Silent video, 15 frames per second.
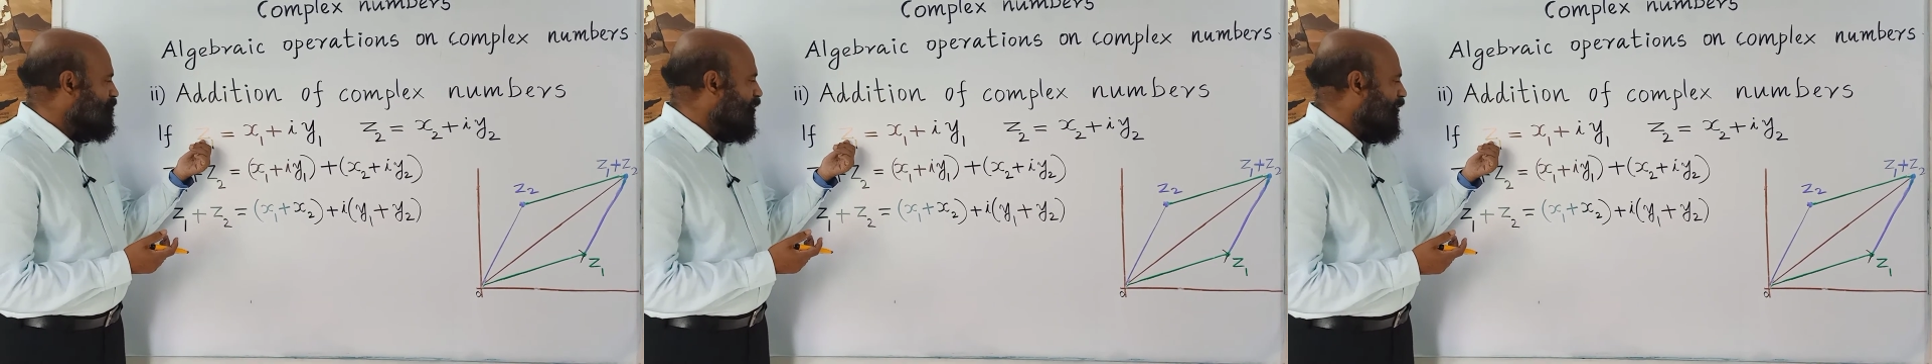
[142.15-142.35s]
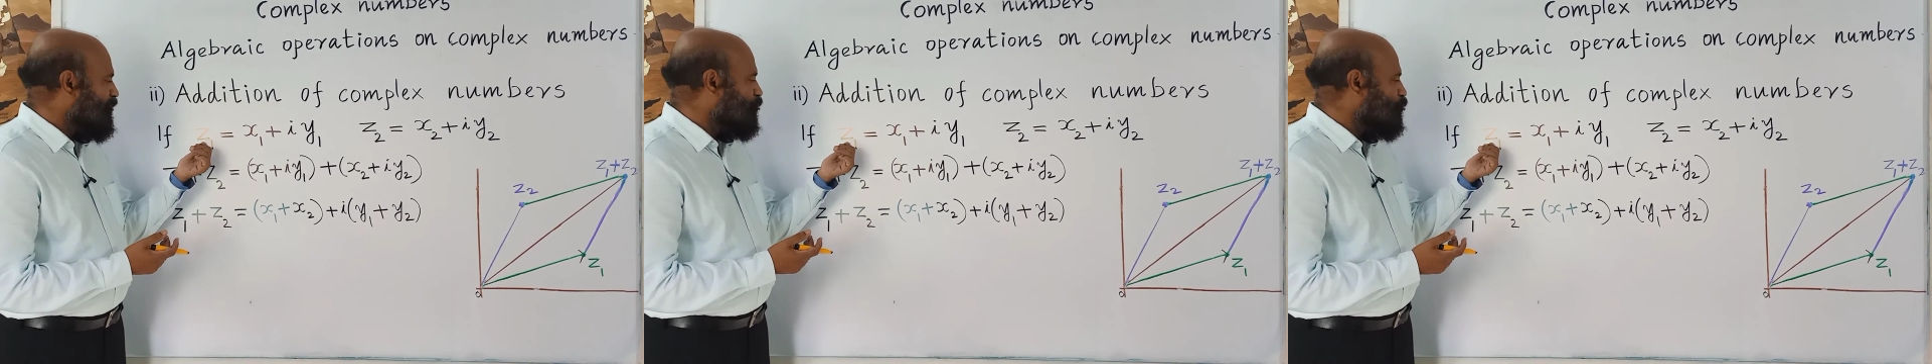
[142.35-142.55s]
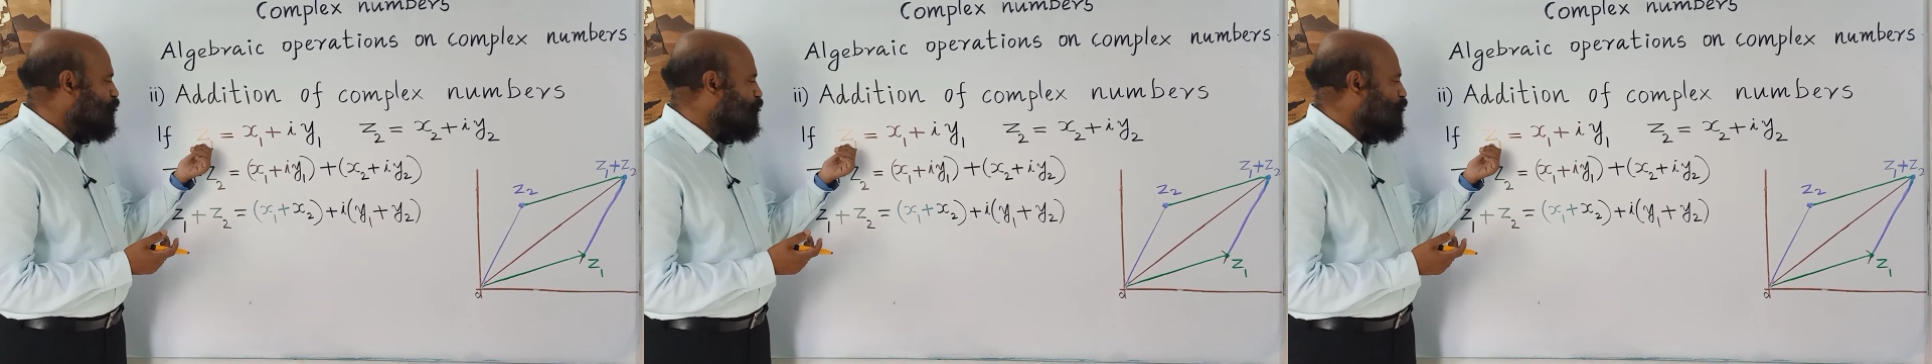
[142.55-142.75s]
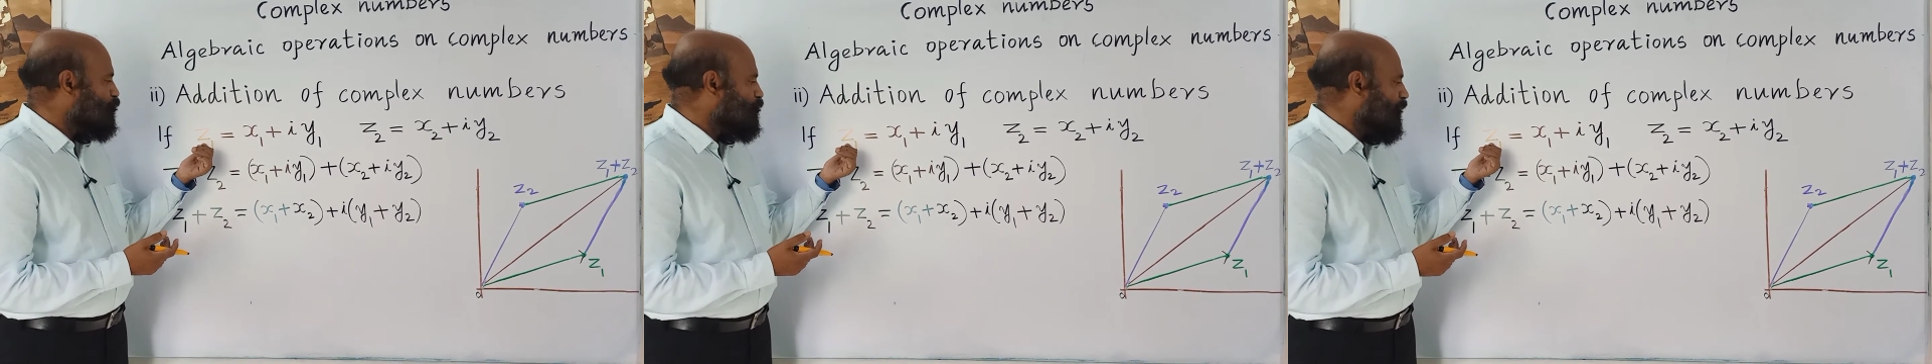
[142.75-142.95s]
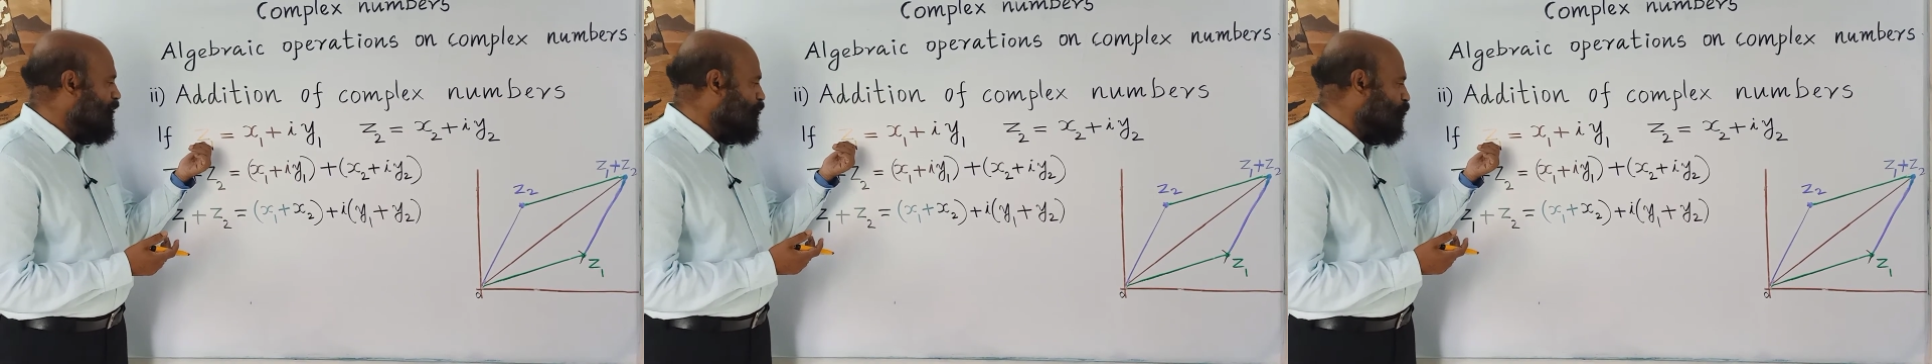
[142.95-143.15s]

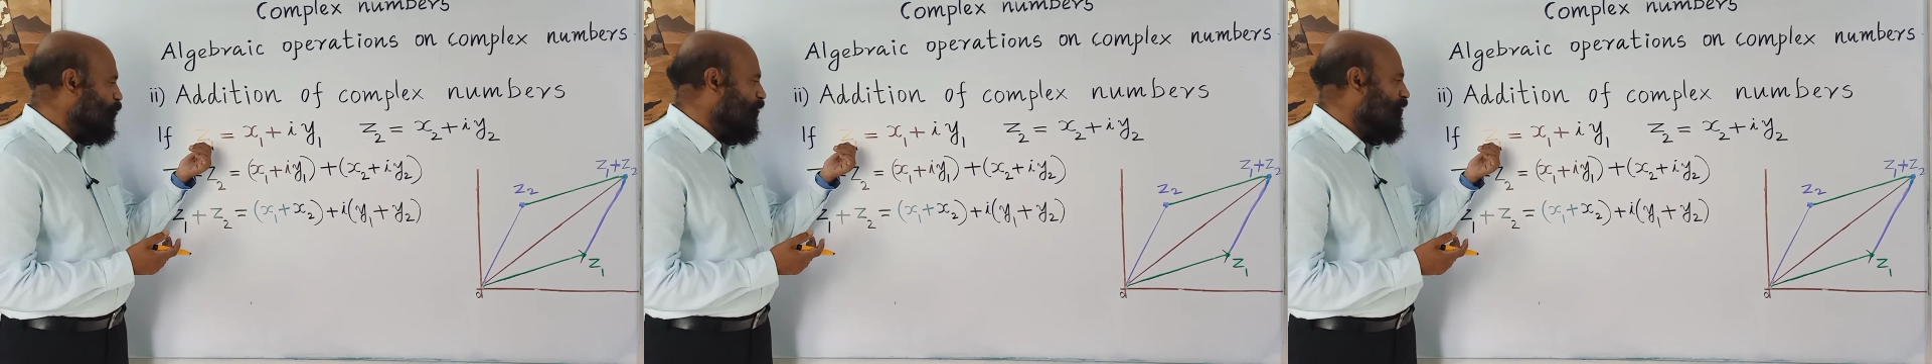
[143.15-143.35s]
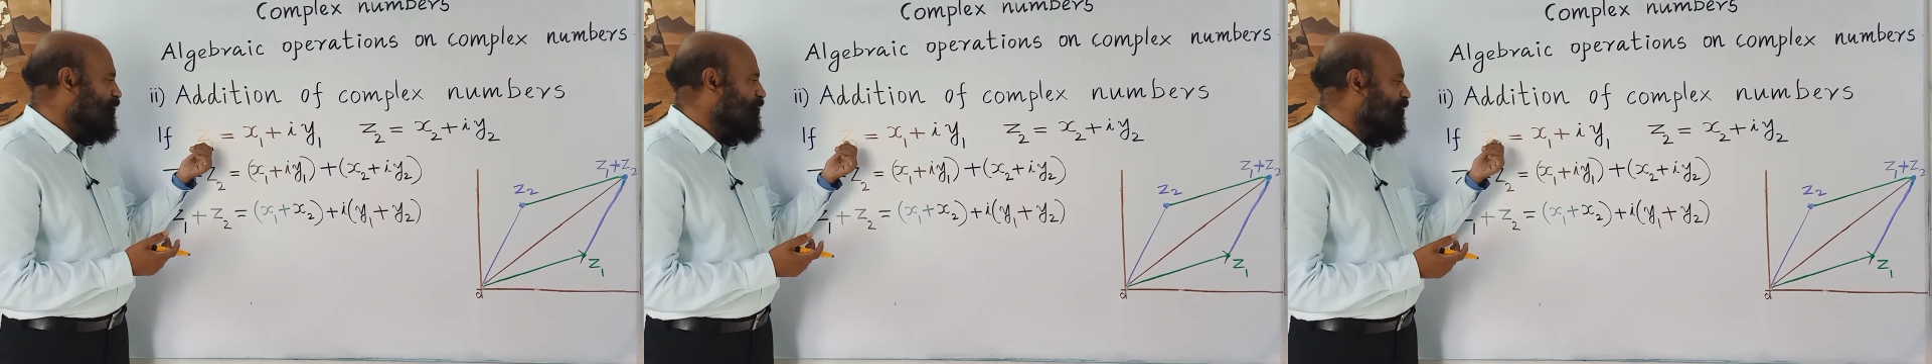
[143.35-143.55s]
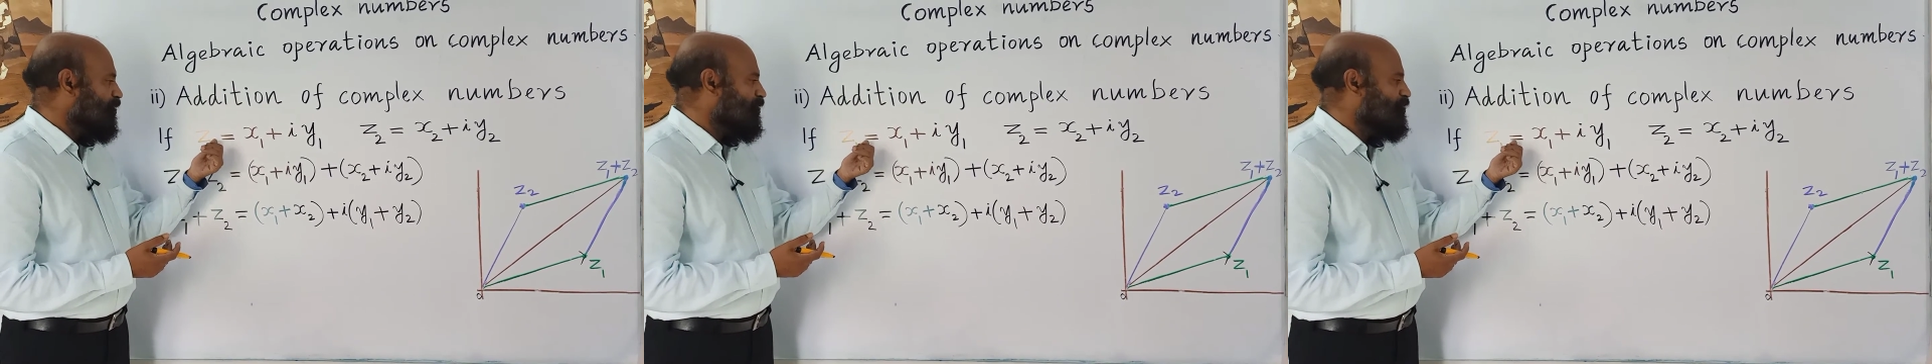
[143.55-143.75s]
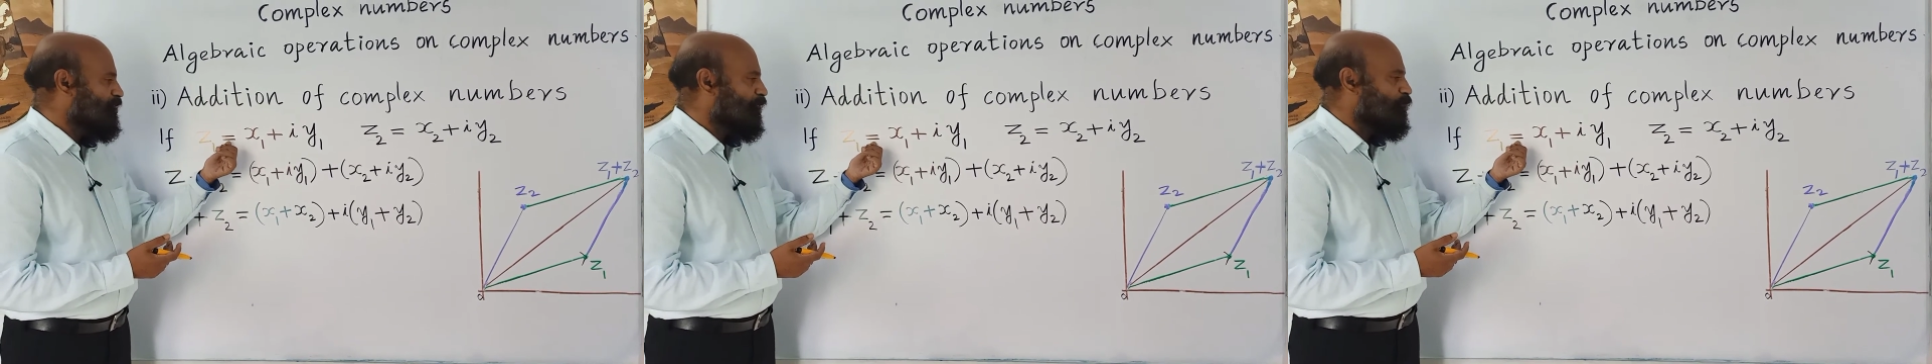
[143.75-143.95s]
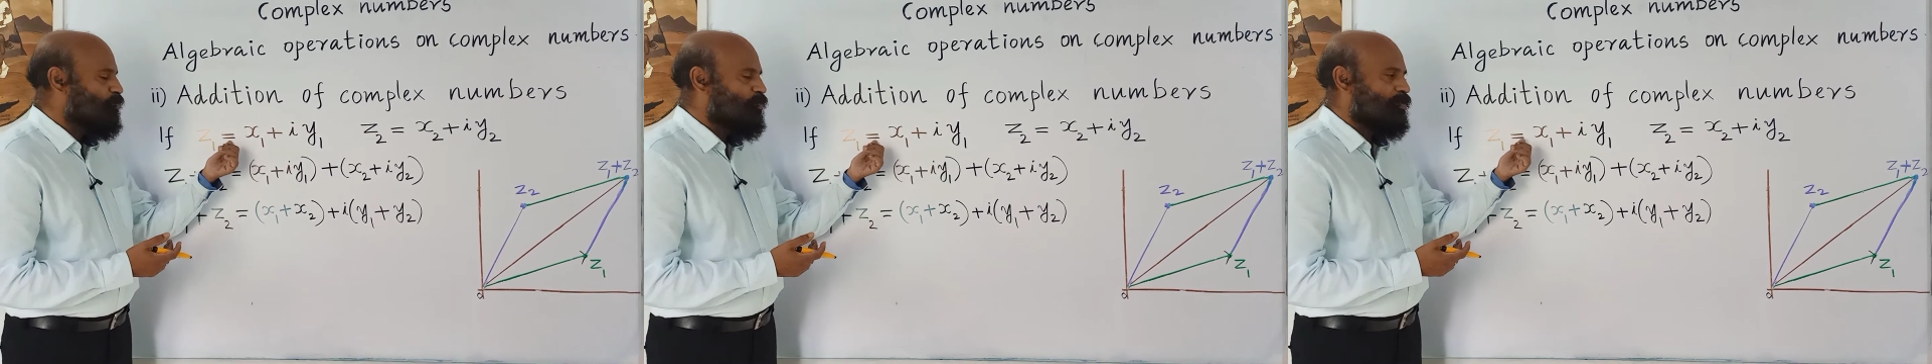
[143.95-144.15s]
z1
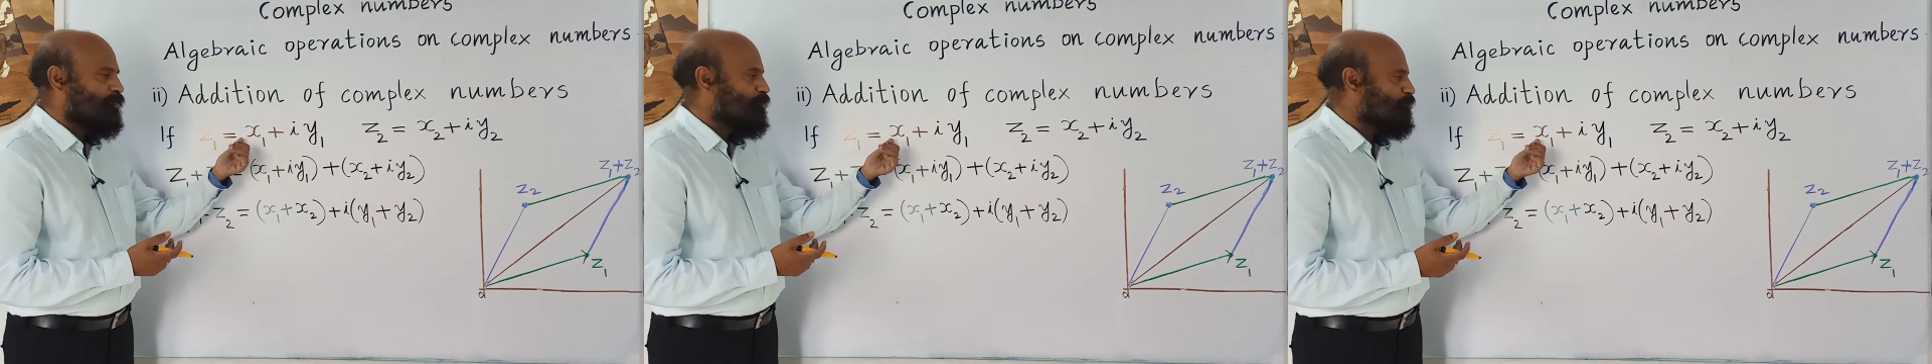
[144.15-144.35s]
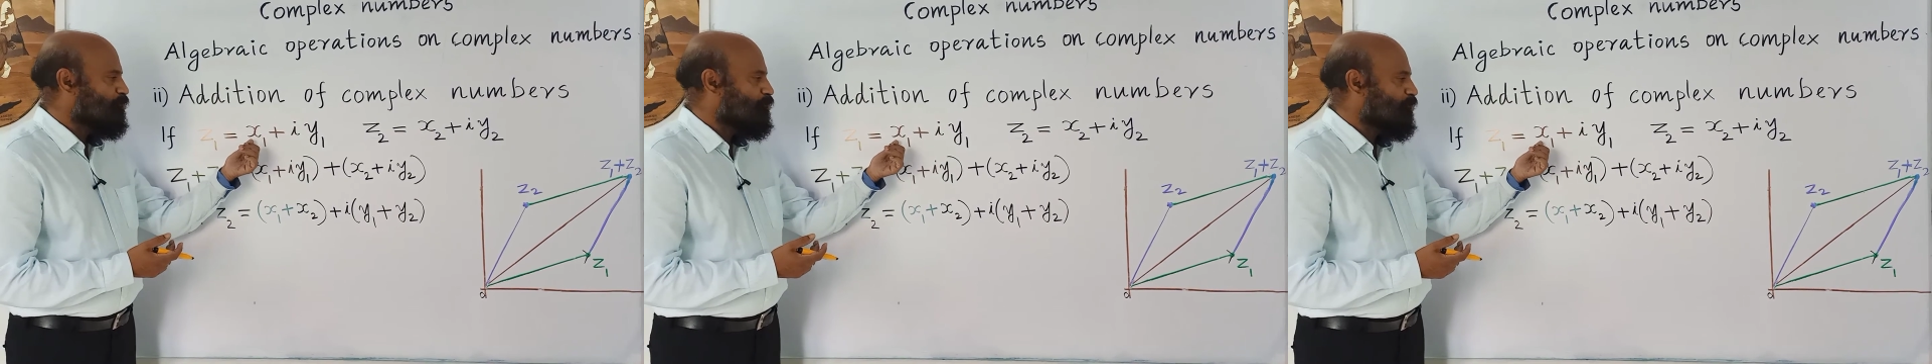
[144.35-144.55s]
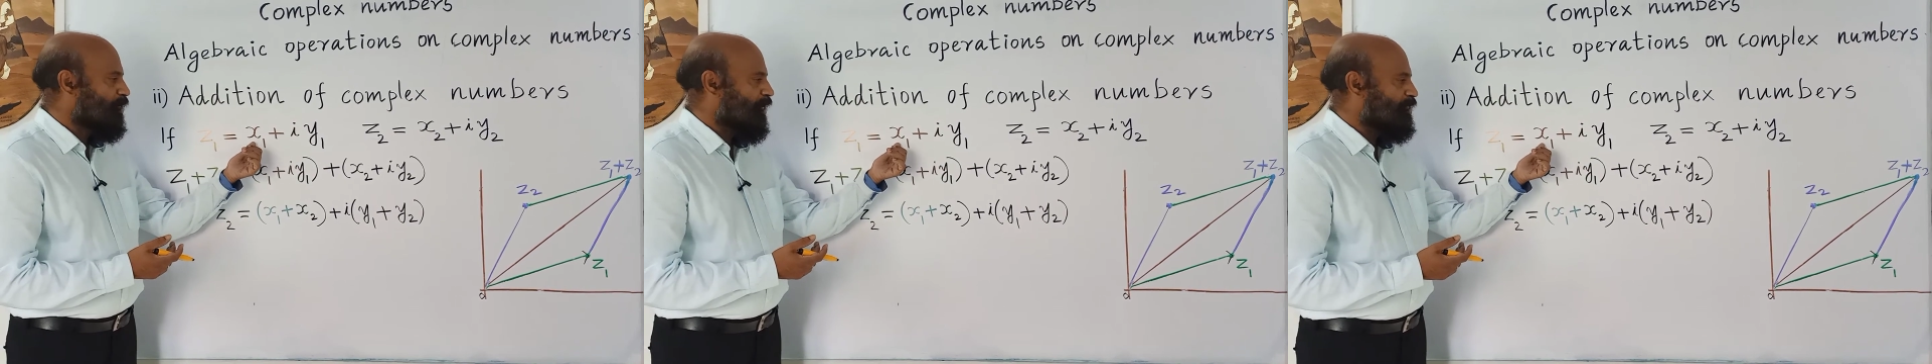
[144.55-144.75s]
is equal to